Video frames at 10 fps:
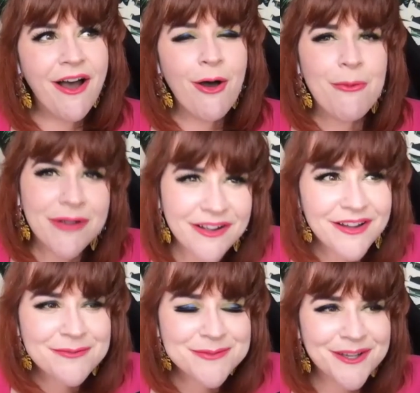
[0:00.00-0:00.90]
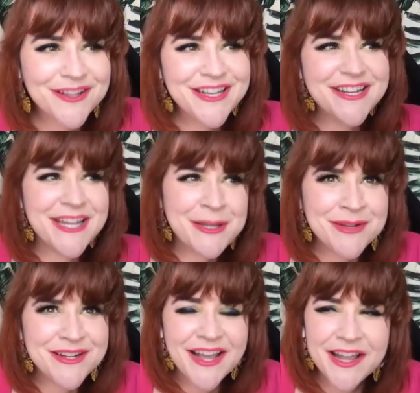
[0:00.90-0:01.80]
oh my God, I'm talking to Neem
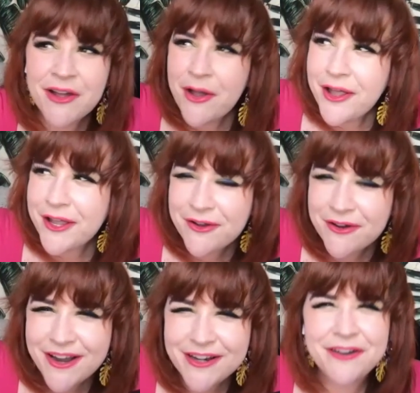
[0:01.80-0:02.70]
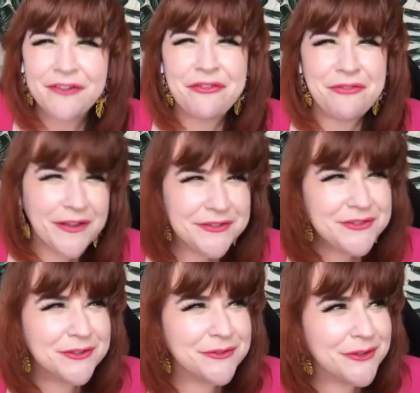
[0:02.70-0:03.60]
today. He created a
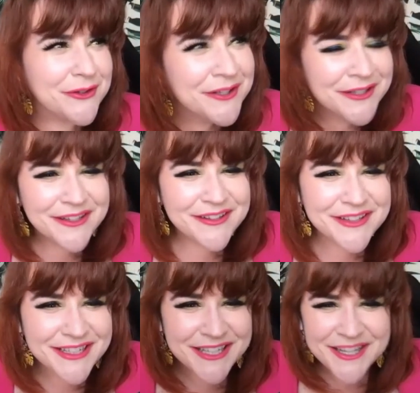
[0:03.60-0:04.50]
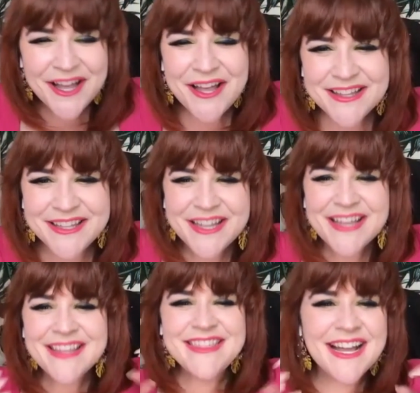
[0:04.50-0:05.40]
festival. Like
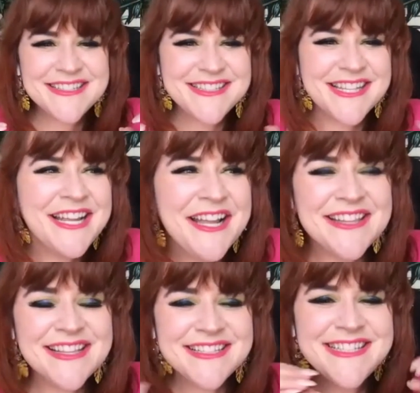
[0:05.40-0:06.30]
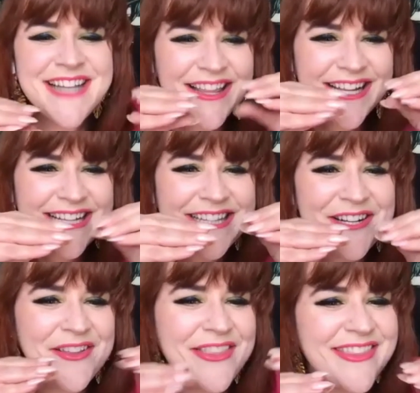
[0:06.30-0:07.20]
that's not like a
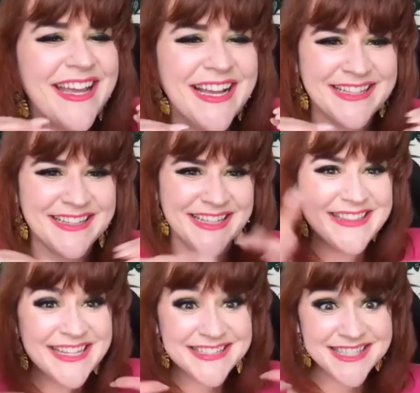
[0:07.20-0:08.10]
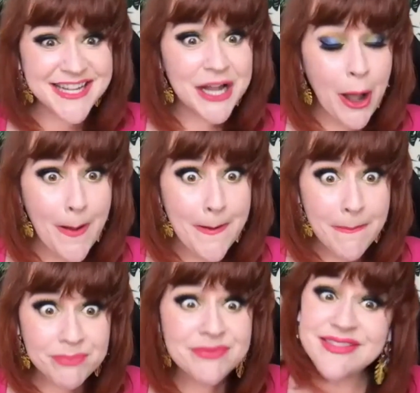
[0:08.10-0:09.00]
little thing. Like that's like,
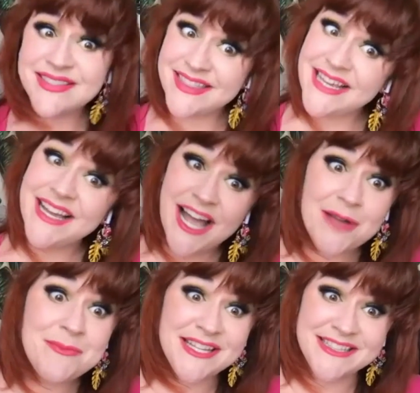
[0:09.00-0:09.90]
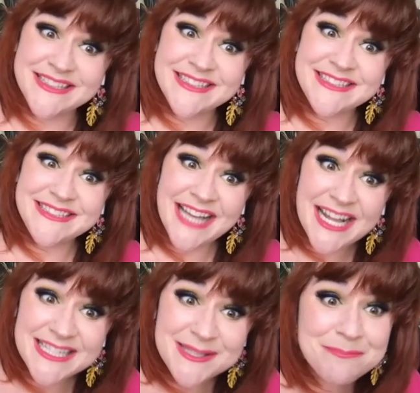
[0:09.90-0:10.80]
I mean, that's